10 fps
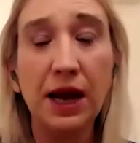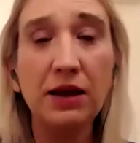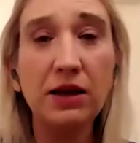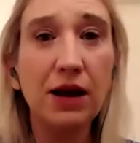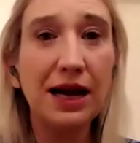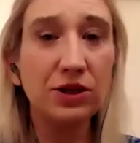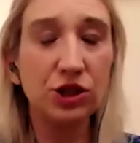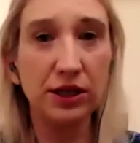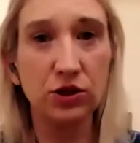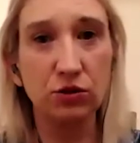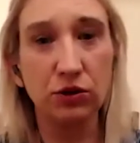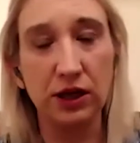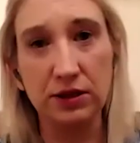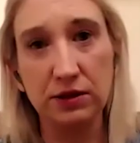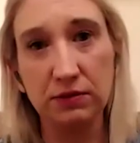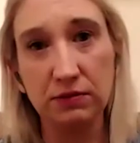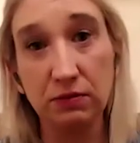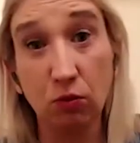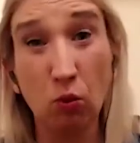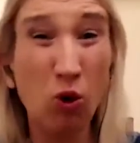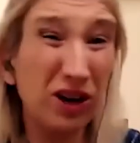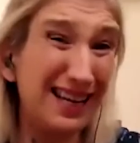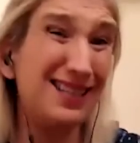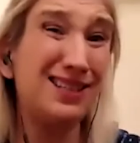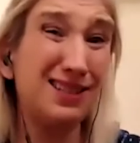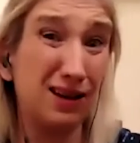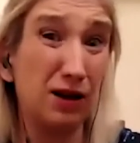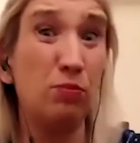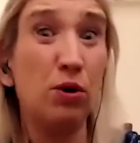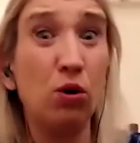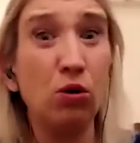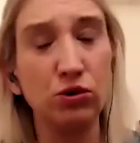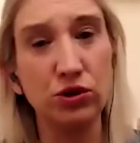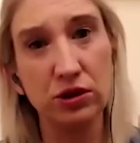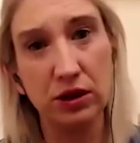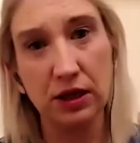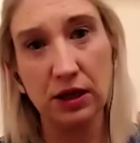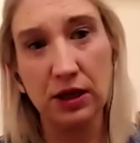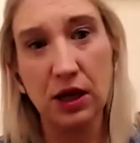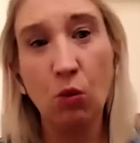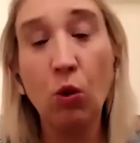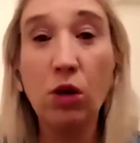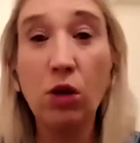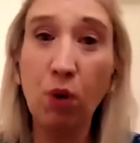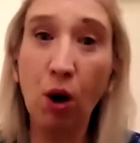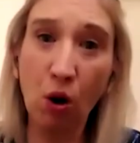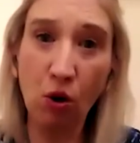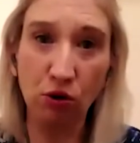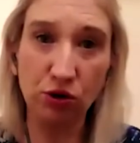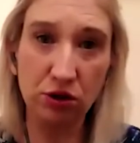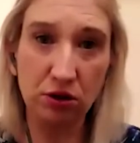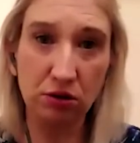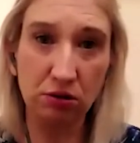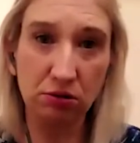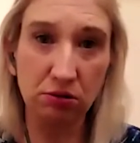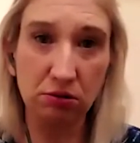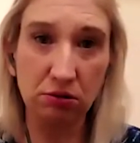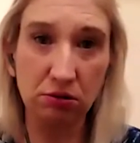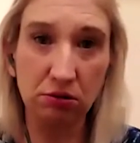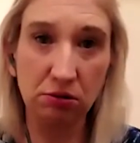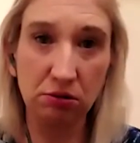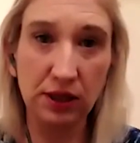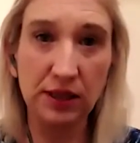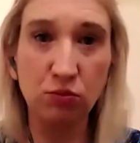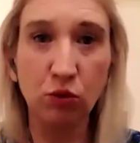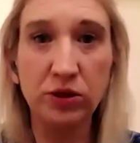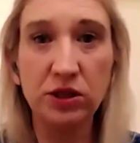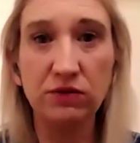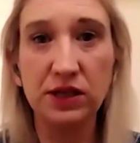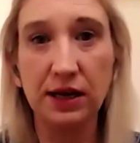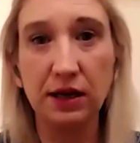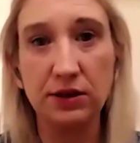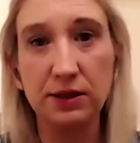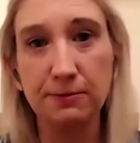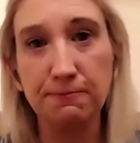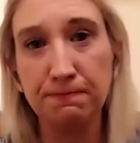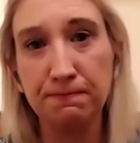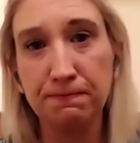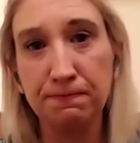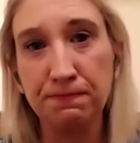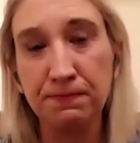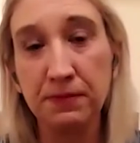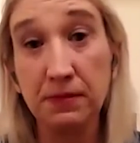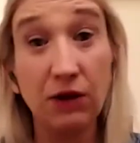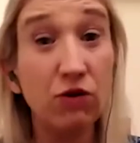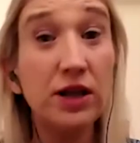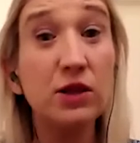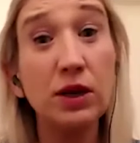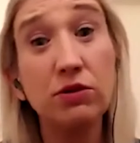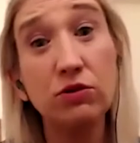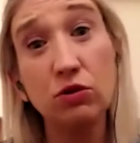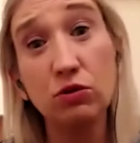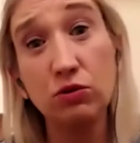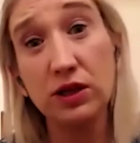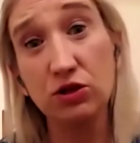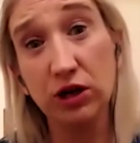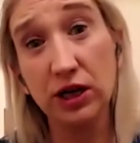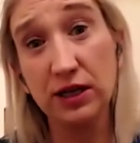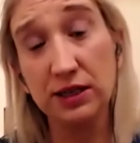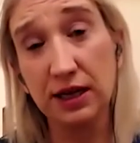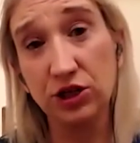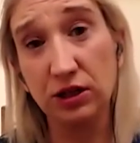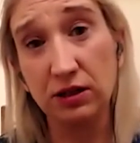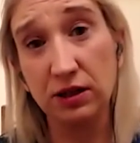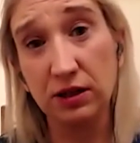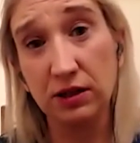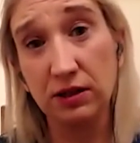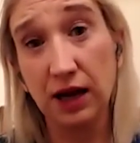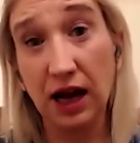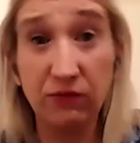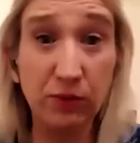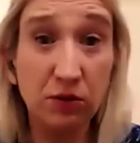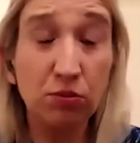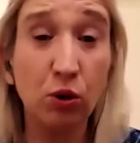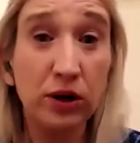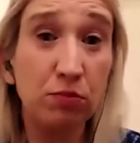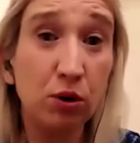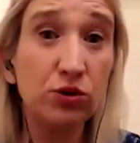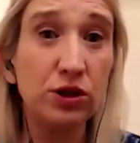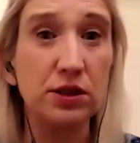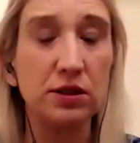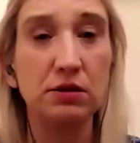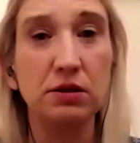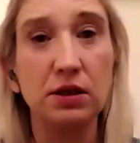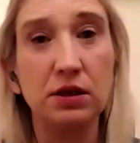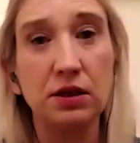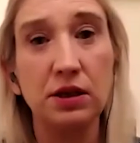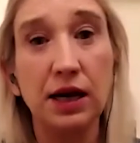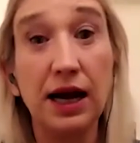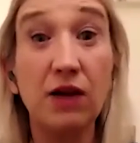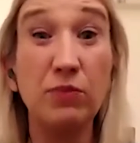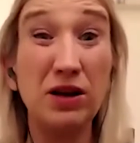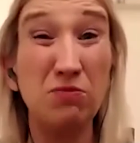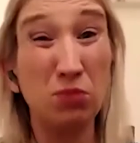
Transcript: how do you actually do this? What is a pause? Well, a pause is a moment of silence. And right the way through this training session, I've been employing pauses. And I've been